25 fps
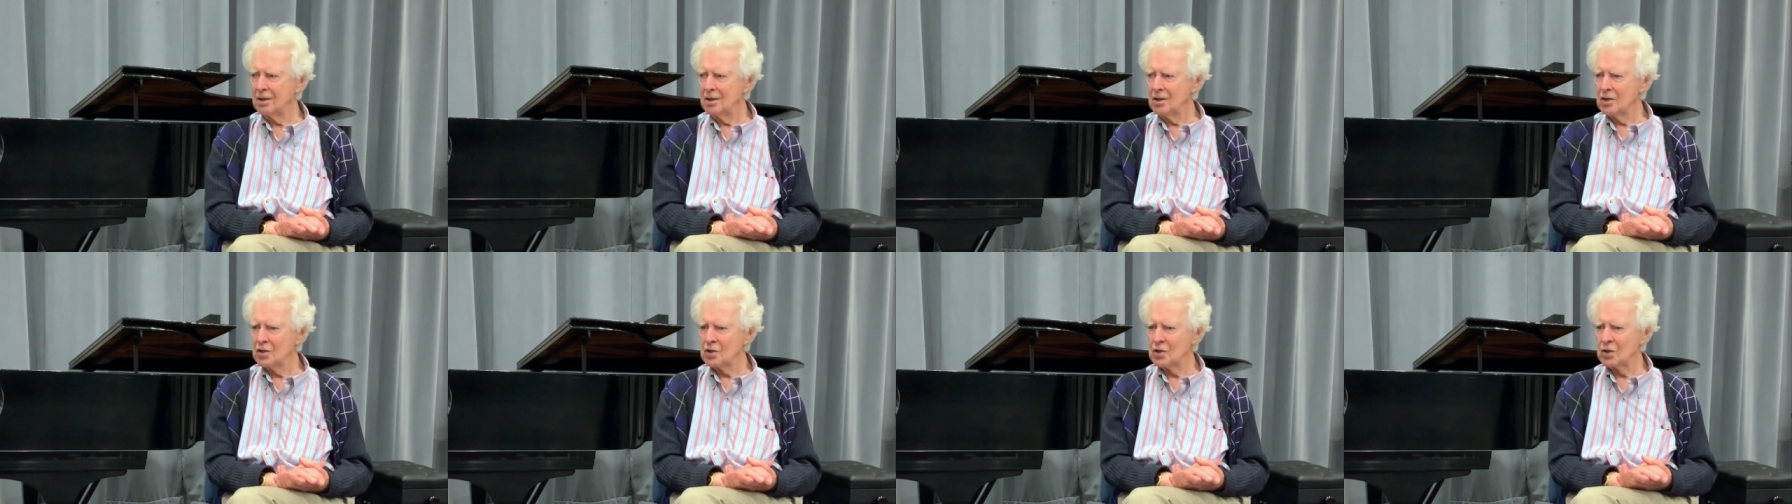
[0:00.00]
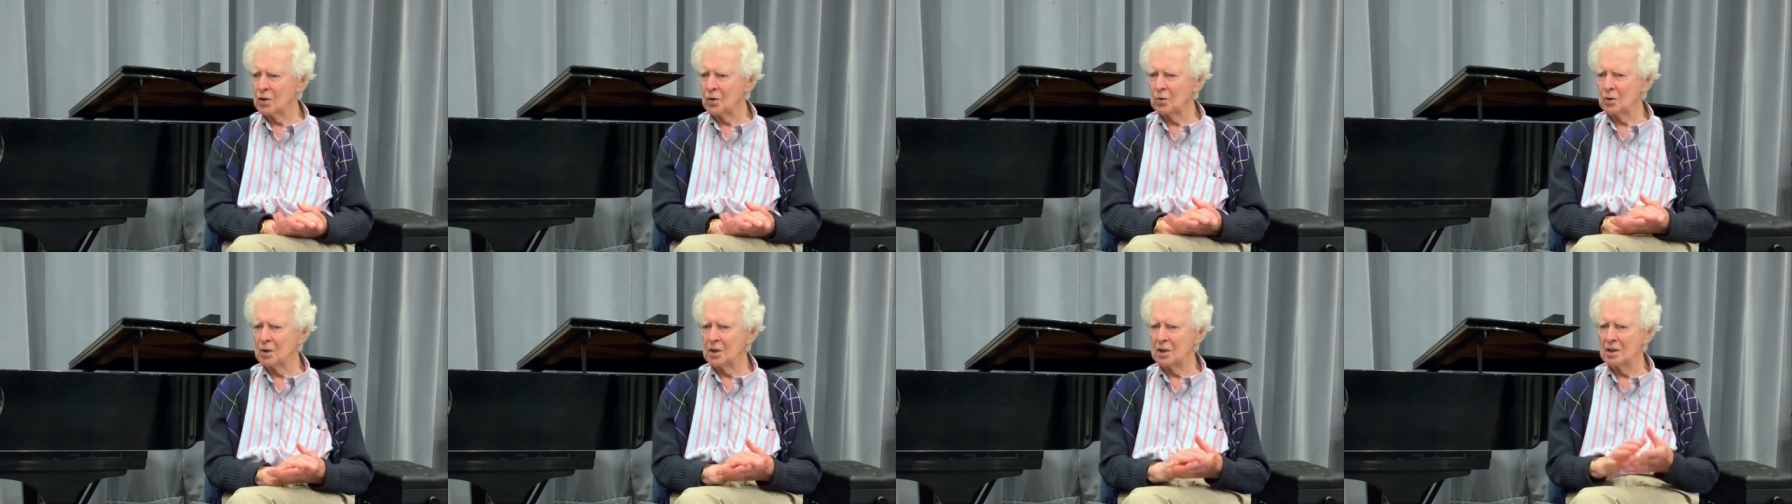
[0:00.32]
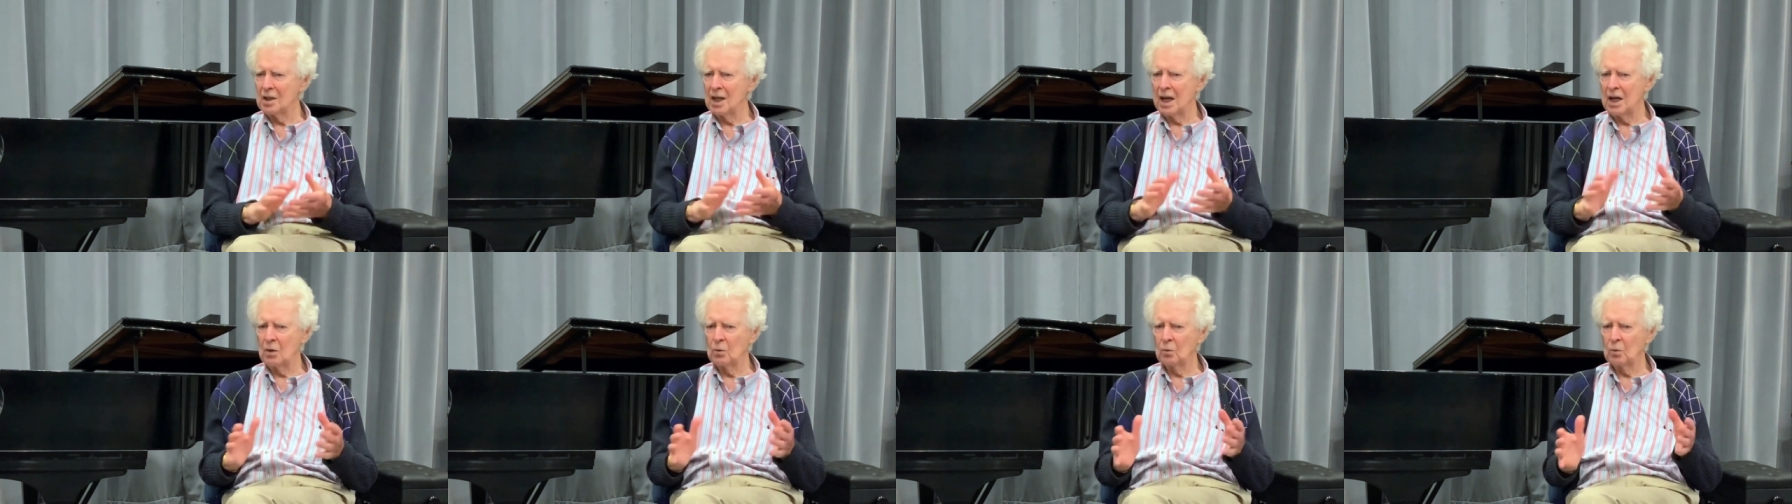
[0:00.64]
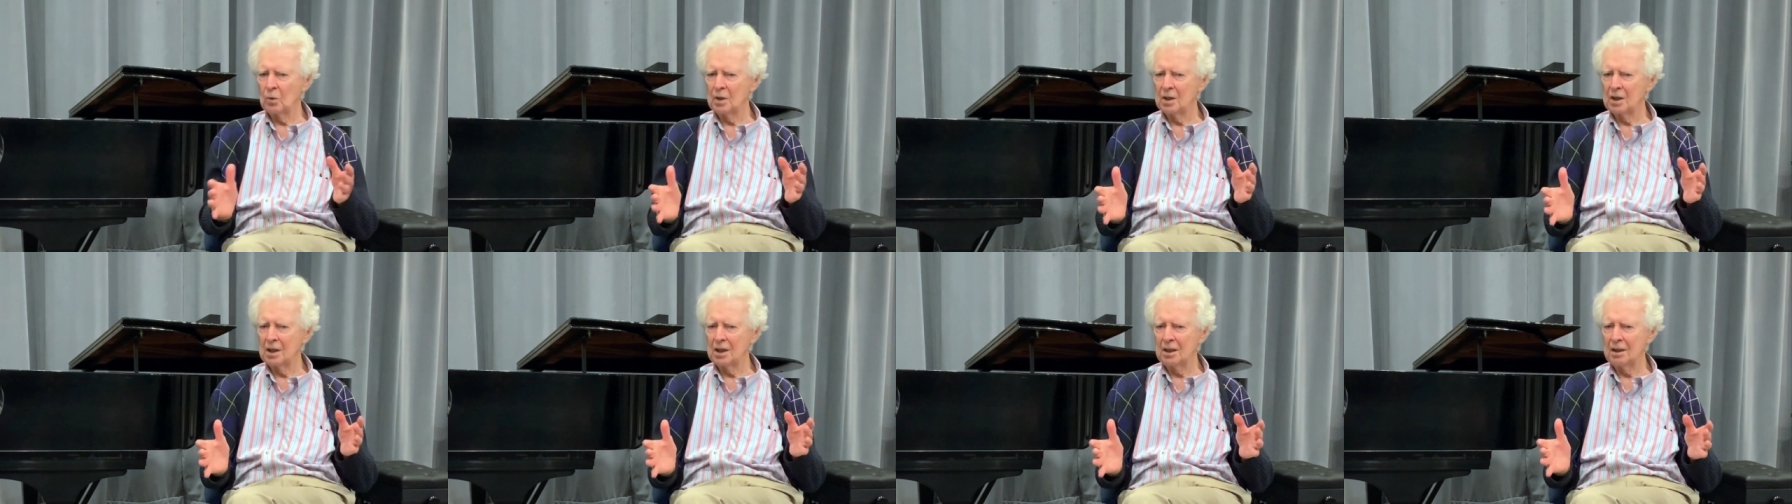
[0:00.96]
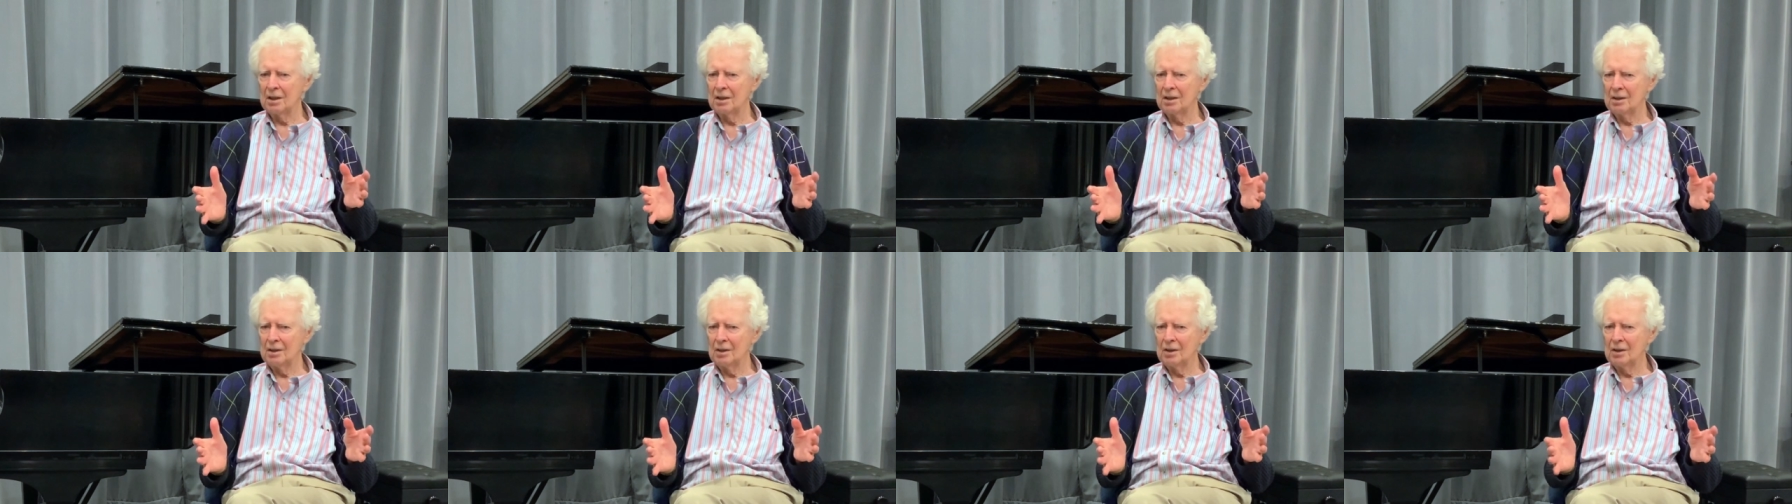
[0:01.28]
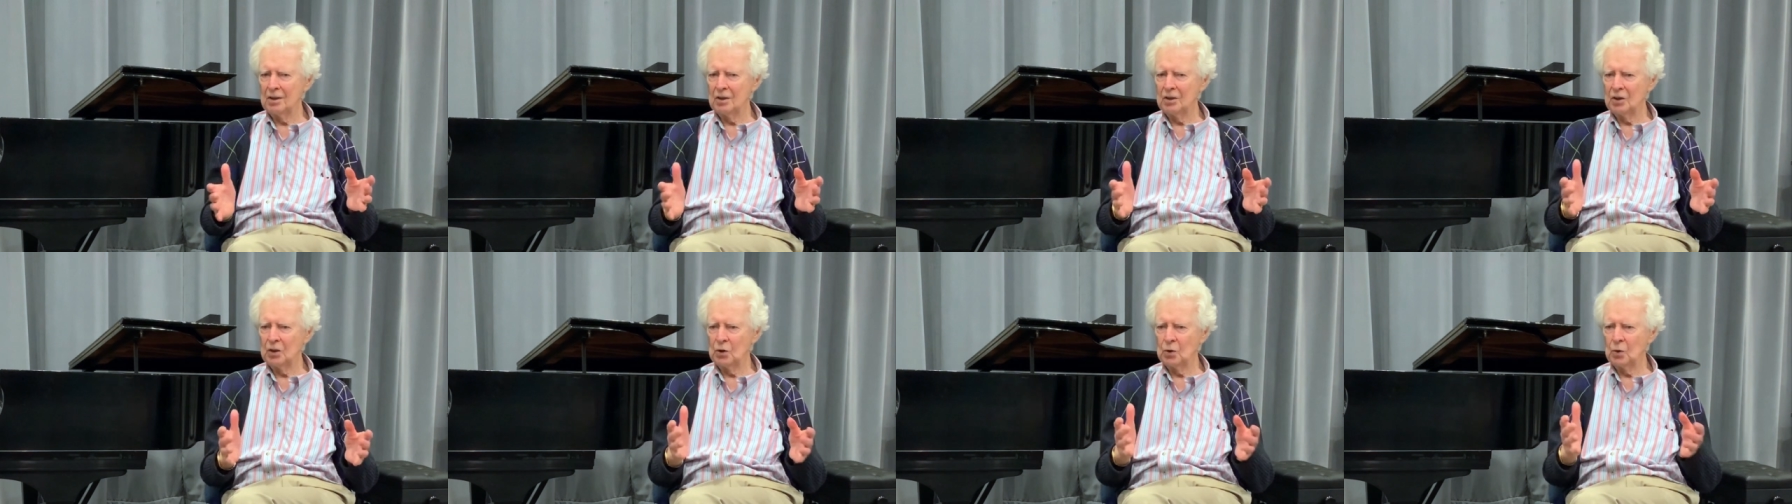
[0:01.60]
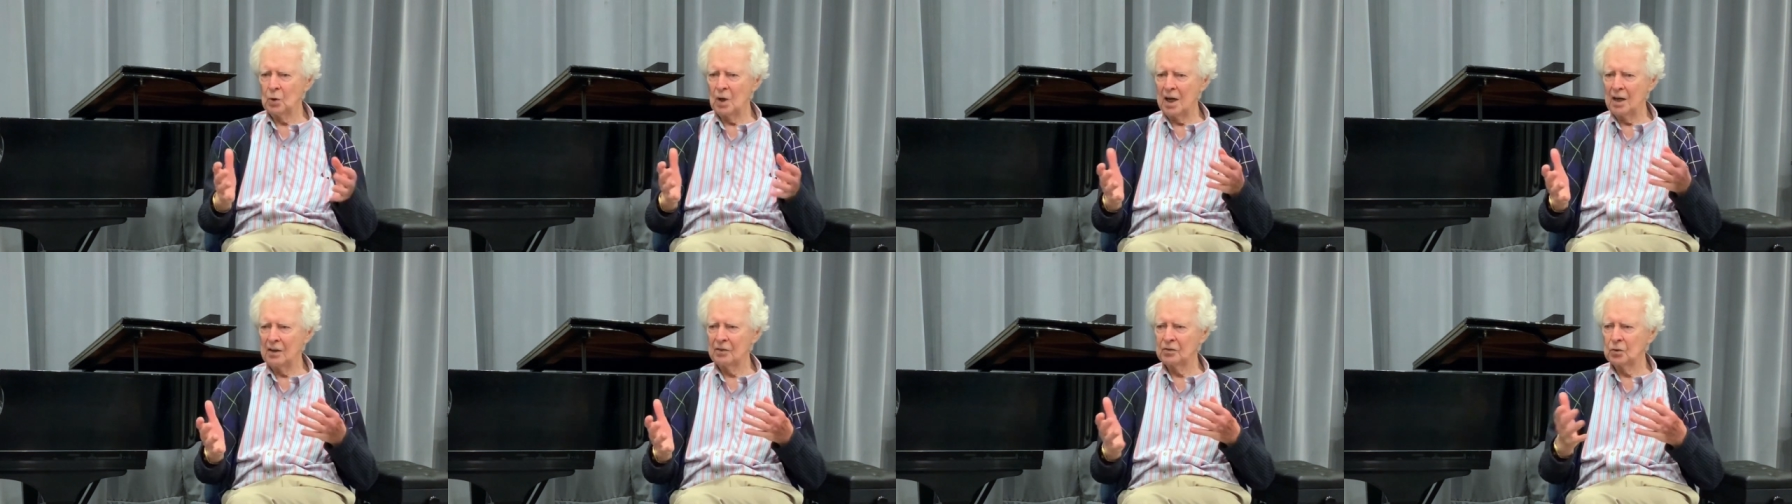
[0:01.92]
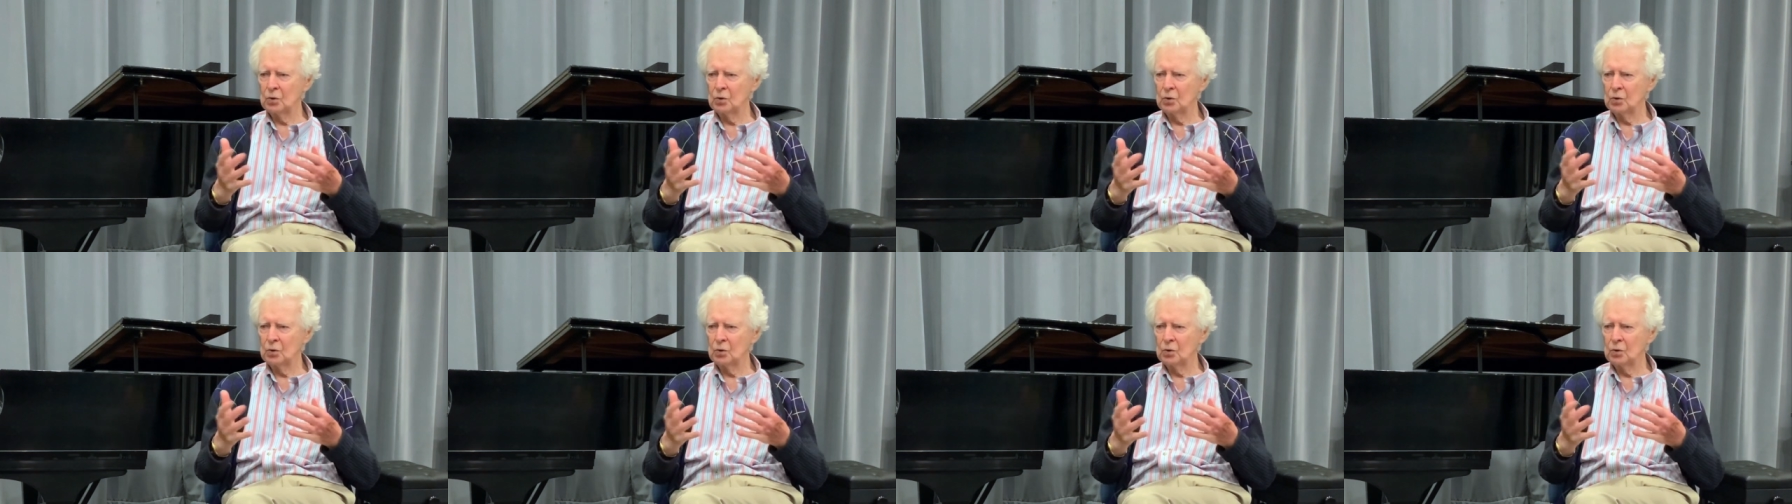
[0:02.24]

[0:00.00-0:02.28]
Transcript: So in that way, you have